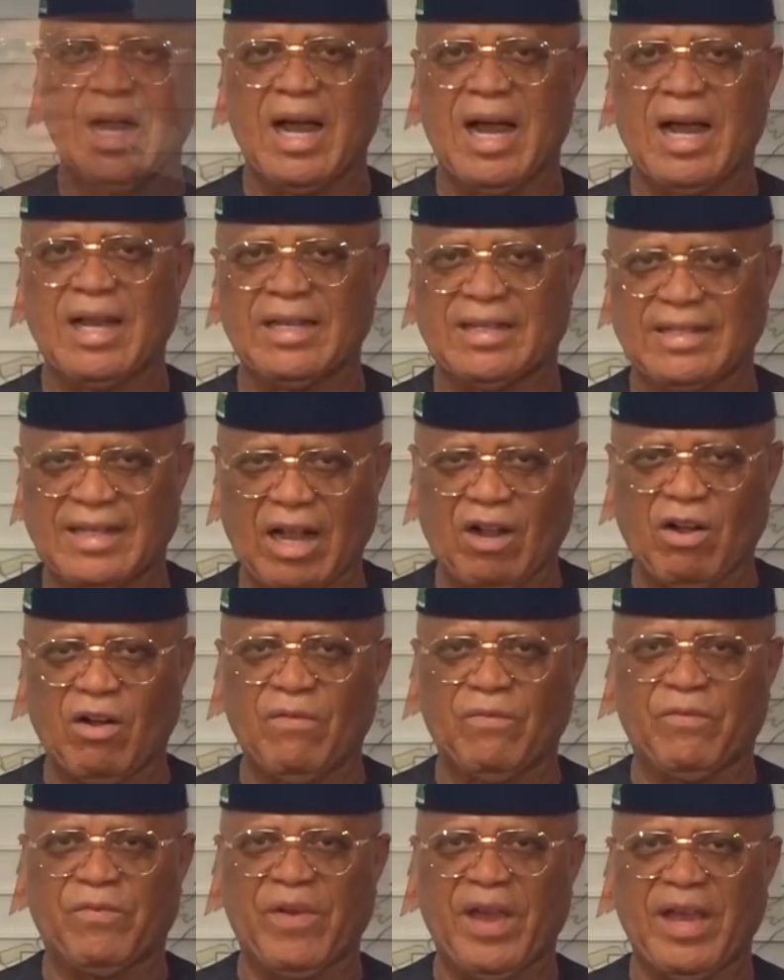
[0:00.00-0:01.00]
And the second
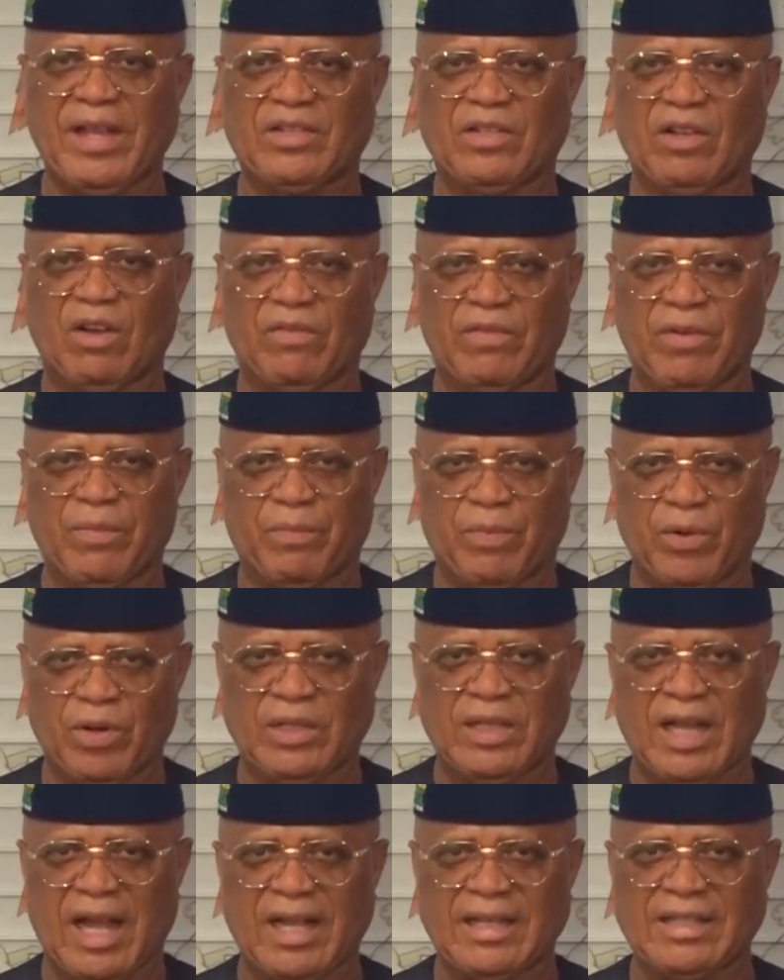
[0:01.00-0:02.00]
phase of the
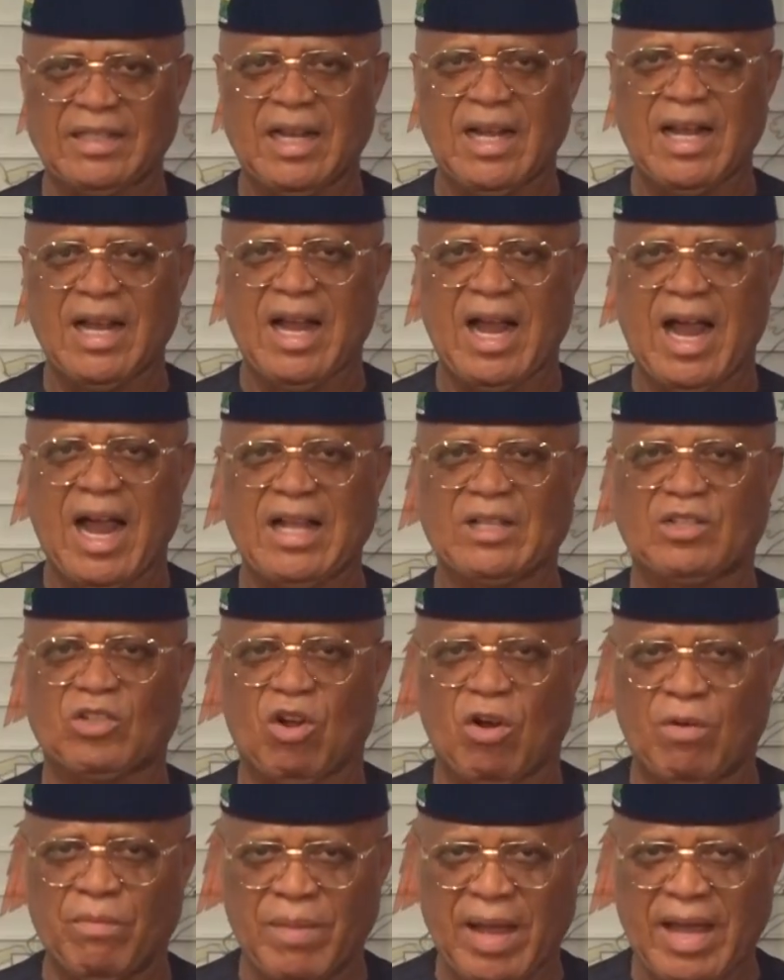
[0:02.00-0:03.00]
project has
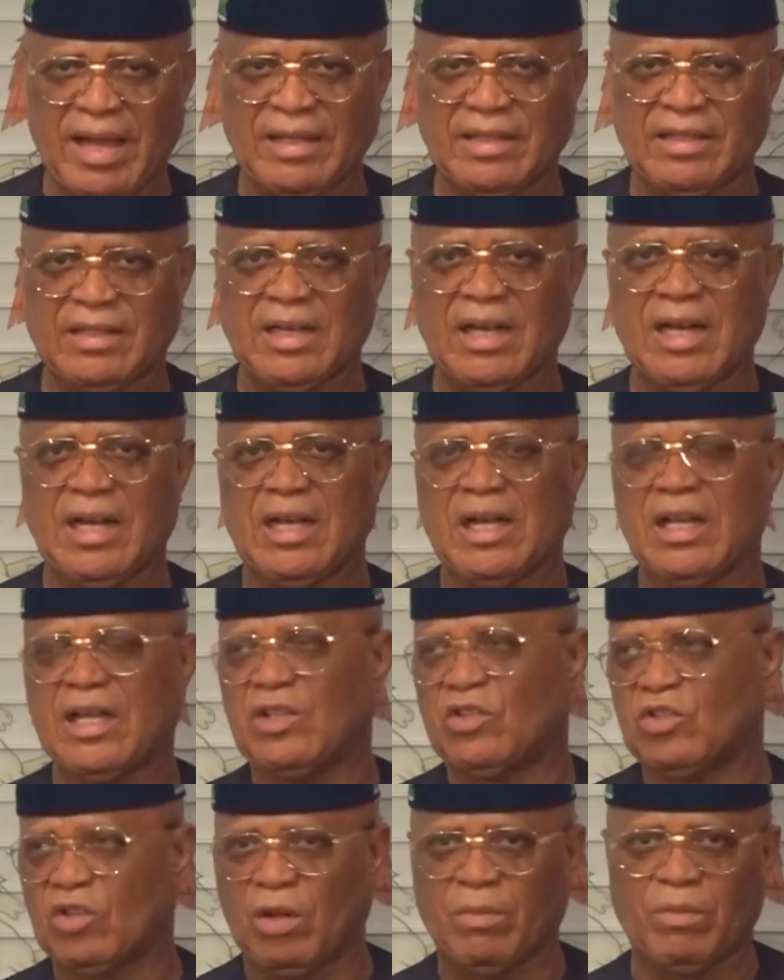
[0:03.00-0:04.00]
commenced in
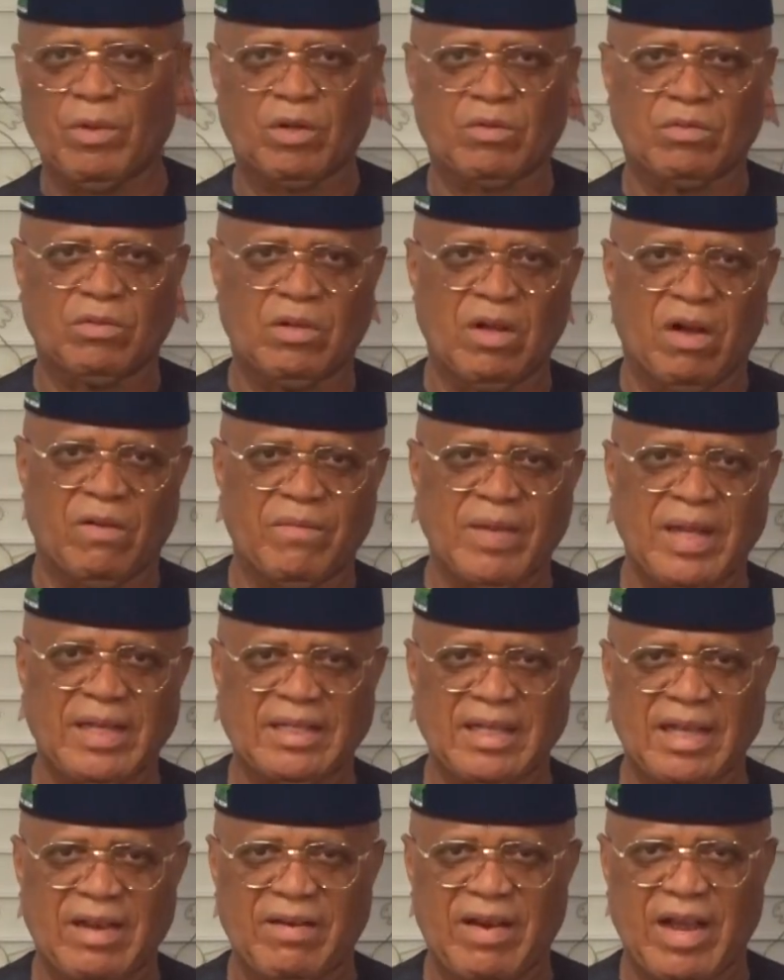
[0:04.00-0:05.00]
some local government
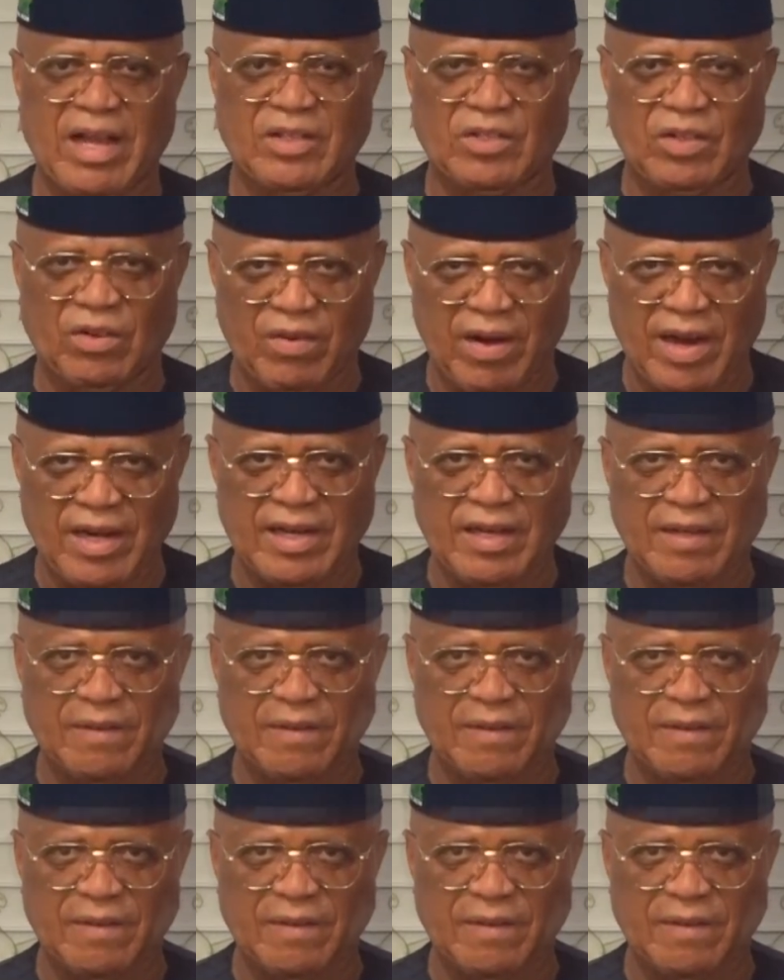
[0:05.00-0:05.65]
areas already.